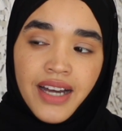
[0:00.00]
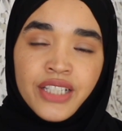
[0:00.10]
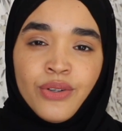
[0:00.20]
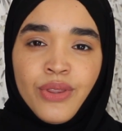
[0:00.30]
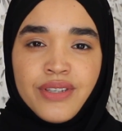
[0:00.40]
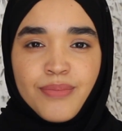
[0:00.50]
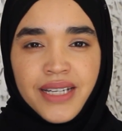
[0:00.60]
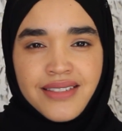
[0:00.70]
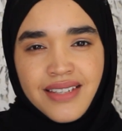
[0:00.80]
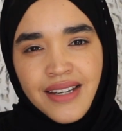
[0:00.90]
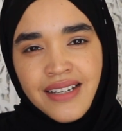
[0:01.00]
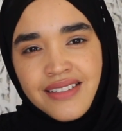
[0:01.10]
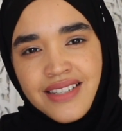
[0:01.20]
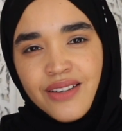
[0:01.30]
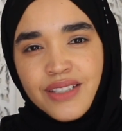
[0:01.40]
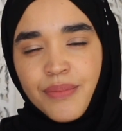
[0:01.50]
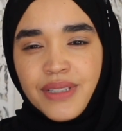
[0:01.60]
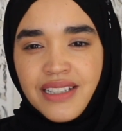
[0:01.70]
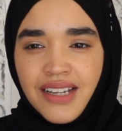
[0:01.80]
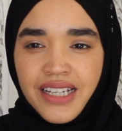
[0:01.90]
I know this might sound a
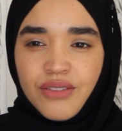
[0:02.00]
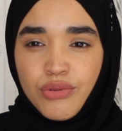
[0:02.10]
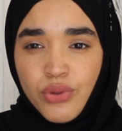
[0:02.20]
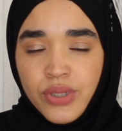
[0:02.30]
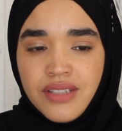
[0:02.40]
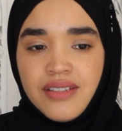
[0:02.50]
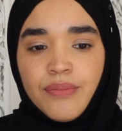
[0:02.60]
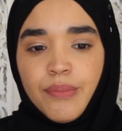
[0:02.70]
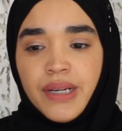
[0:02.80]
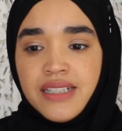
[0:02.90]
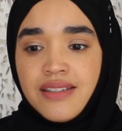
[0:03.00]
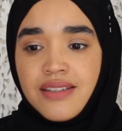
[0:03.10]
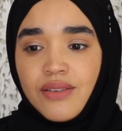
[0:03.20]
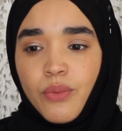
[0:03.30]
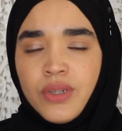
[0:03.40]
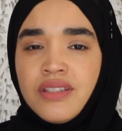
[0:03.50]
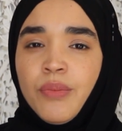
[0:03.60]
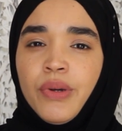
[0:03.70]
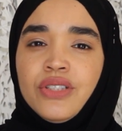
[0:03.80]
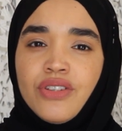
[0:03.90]
bit like rude, but what's
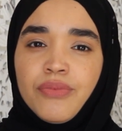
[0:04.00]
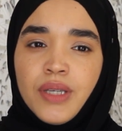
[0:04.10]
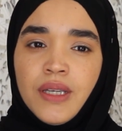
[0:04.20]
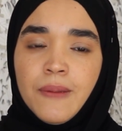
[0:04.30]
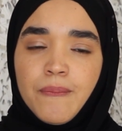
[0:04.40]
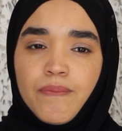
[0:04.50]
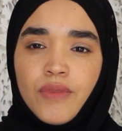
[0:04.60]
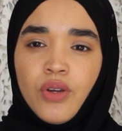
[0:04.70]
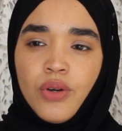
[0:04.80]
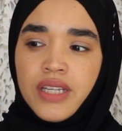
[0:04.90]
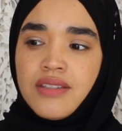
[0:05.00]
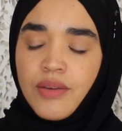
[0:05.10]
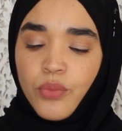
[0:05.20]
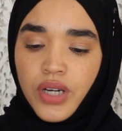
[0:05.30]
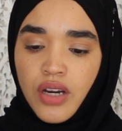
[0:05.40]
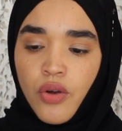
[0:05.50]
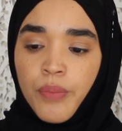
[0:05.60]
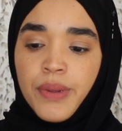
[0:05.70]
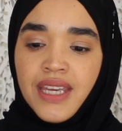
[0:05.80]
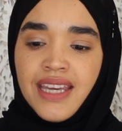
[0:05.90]
the point of me going somewhere
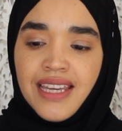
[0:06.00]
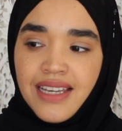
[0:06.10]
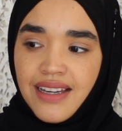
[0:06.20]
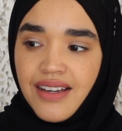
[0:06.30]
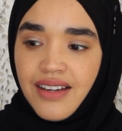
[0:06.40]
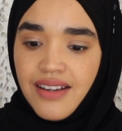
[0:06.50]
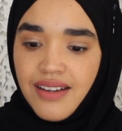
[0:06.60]
or being